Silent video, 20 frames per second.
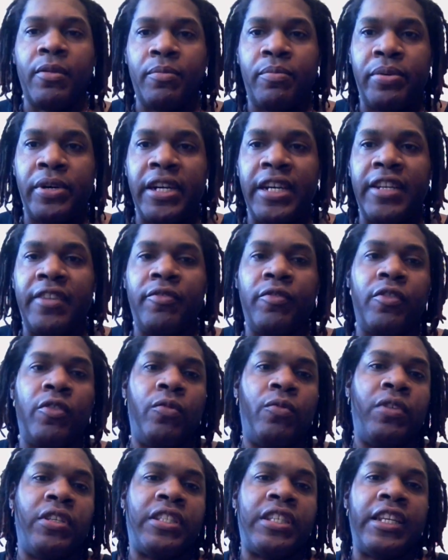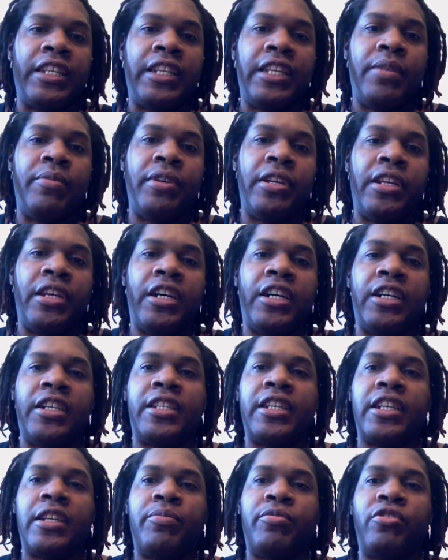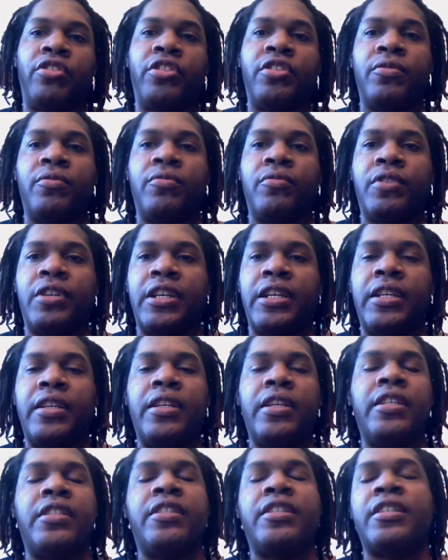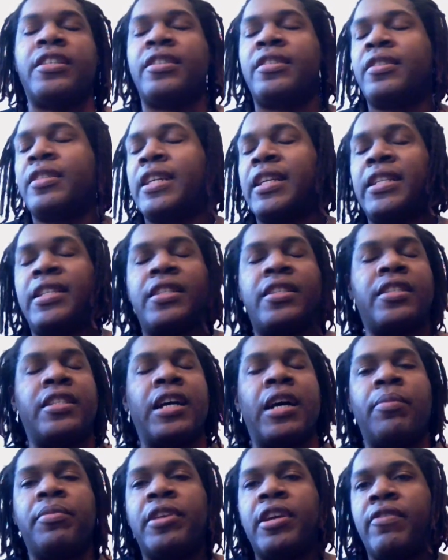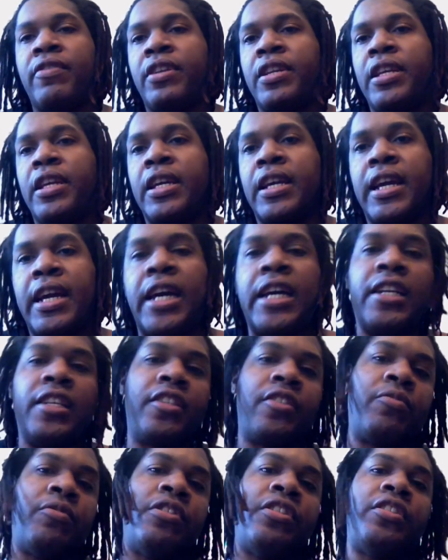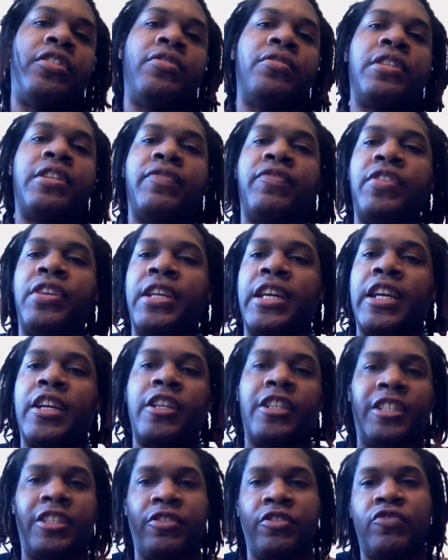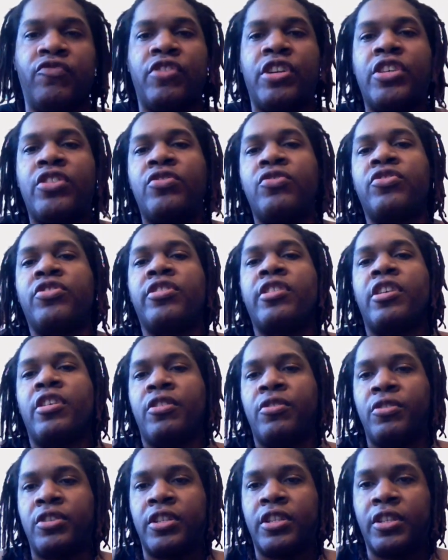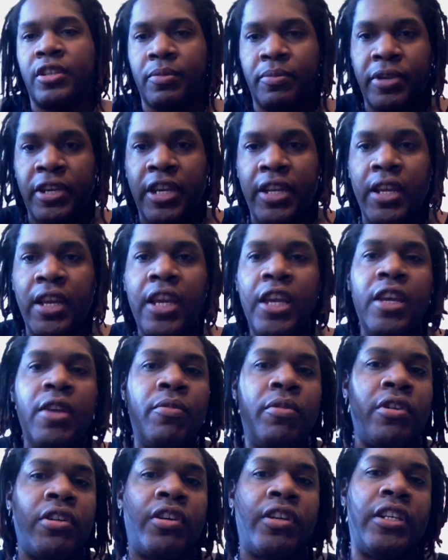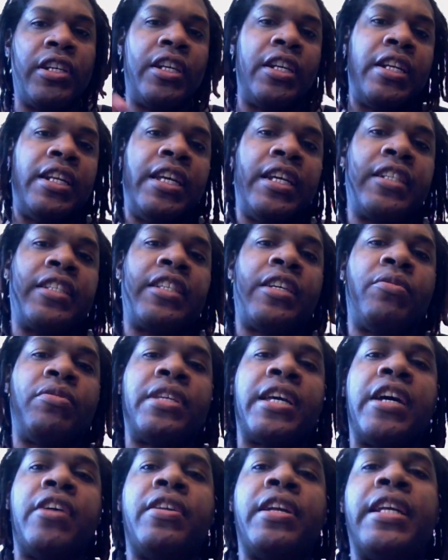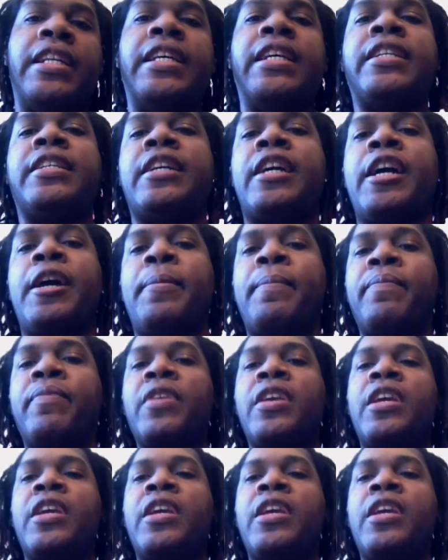But once they limit teleport to 1, that just stopped everything. I had to switch to a different deck because it was running too slow to compete with all the other decks that was out at that time.